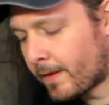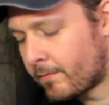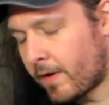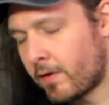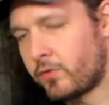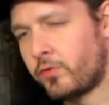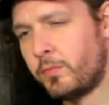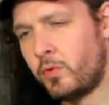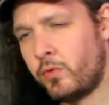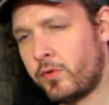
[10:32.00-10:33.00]
very
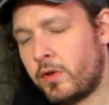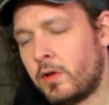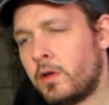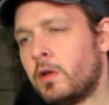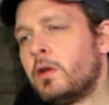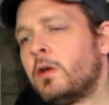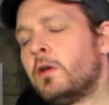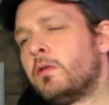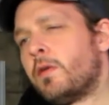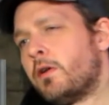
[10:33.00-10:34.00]
smooth.
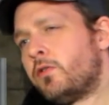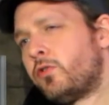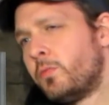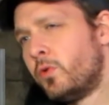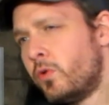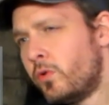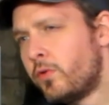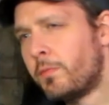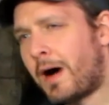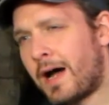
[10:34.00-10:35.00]
Very smooth,
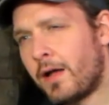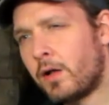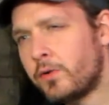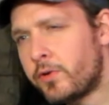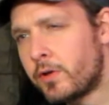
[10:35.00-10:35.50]
mild.